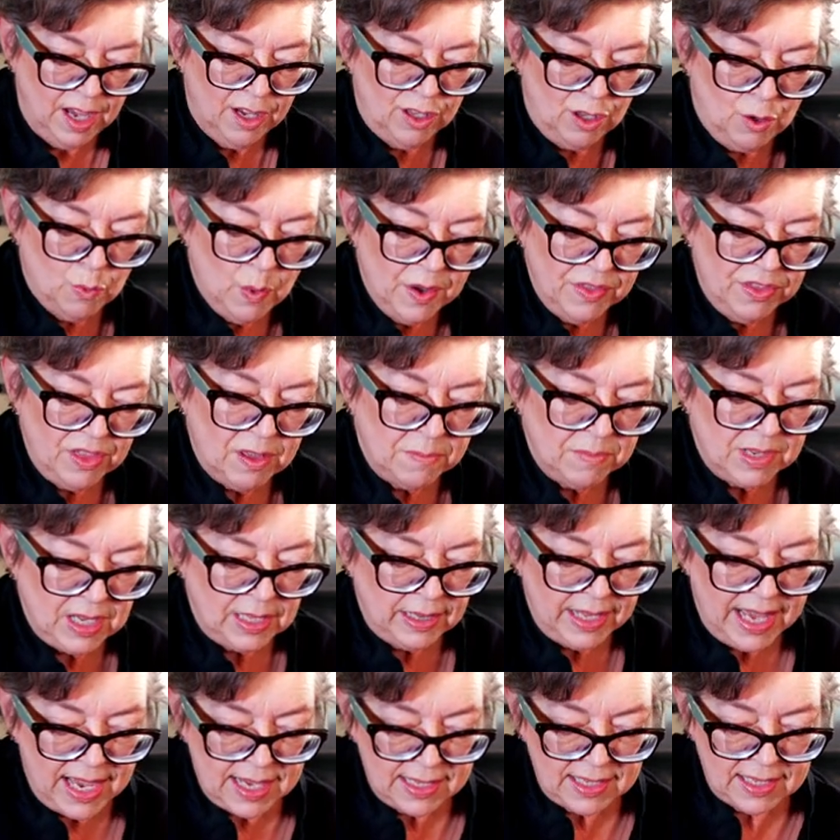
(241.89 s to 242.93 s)
You want them to
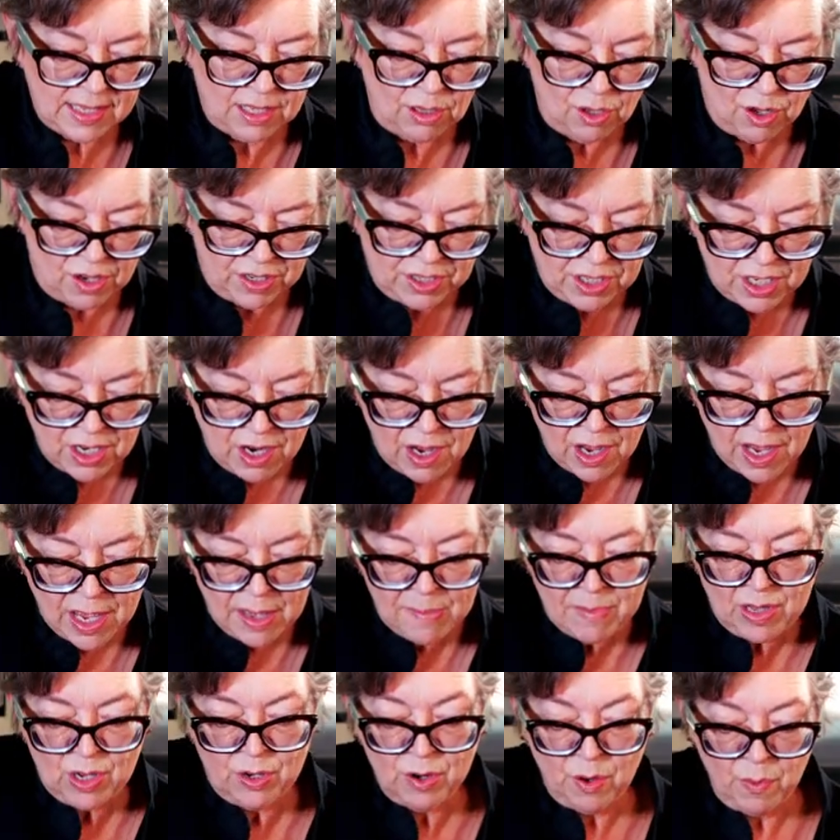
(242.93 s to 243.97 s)
last a long
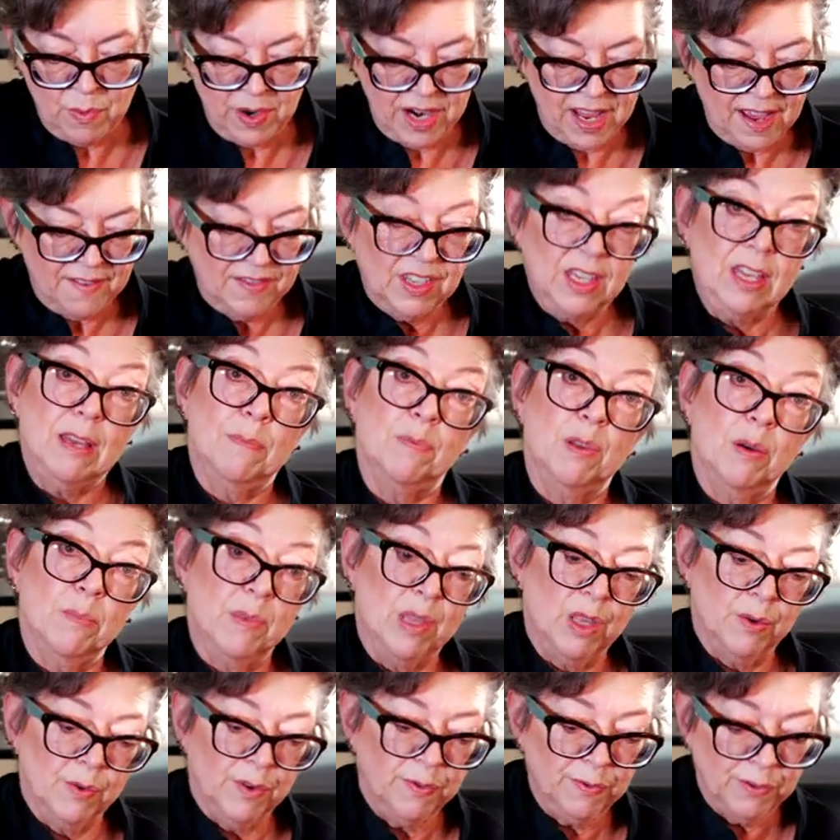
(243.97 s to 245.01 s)
time. You don't want to have to keep them
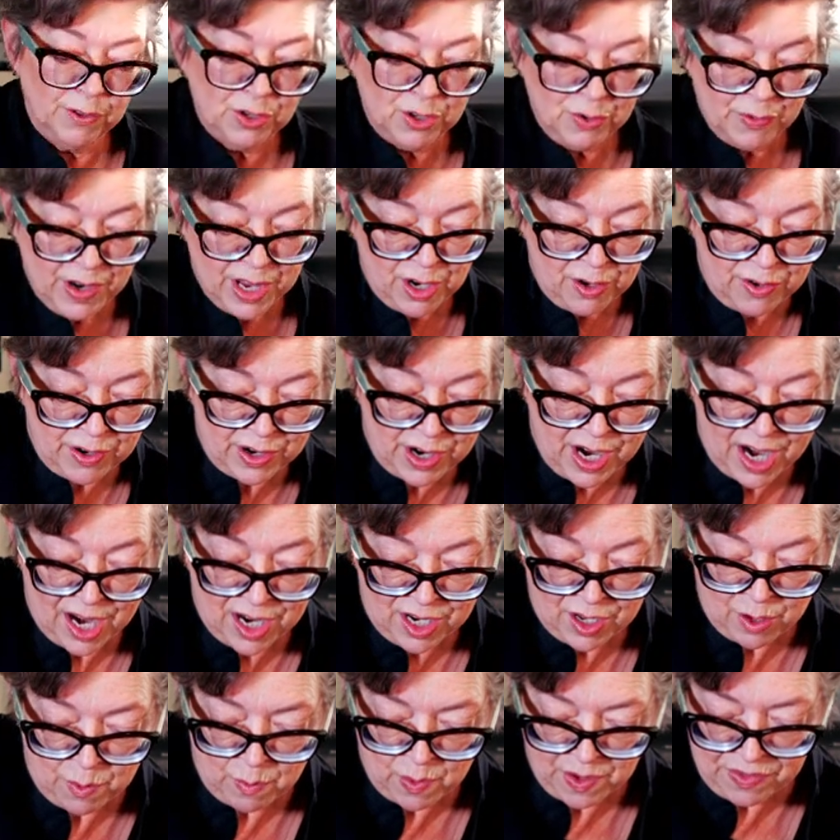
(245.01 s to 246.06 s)
in the refrigerator,
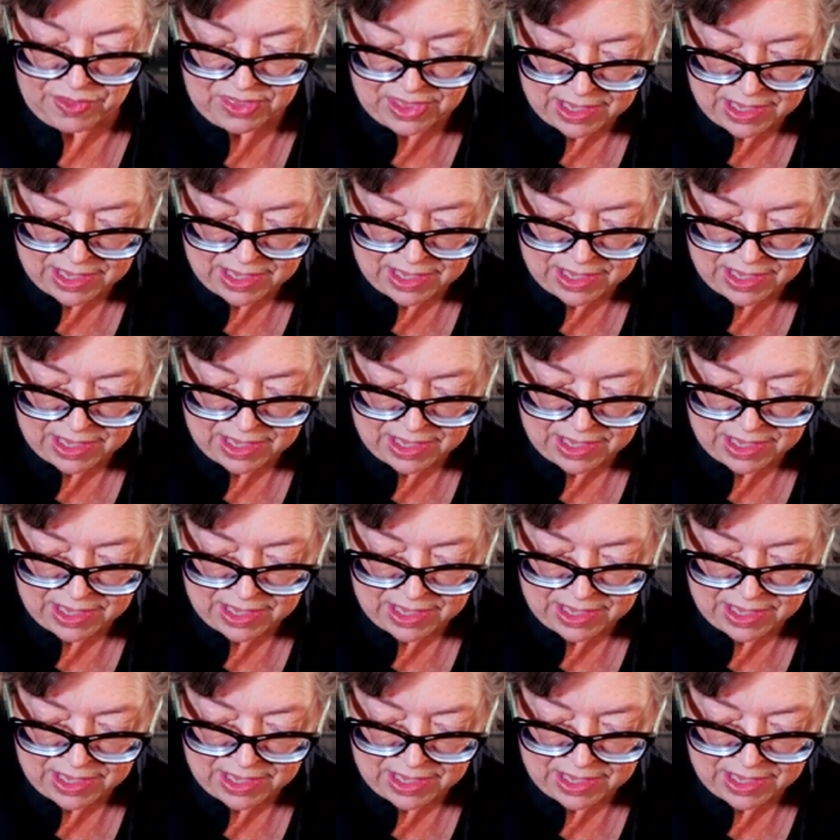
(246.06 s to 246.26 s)
and you want